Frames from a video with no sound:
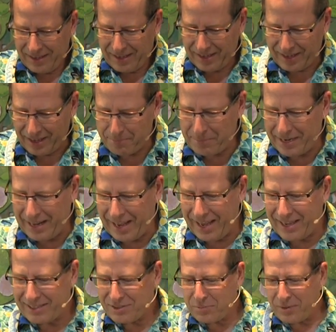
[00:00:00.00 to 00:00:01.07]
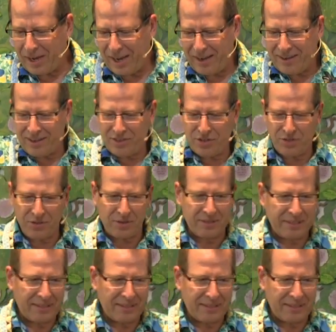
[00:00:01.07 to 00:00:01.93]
And I've been asked, well, how did you do it?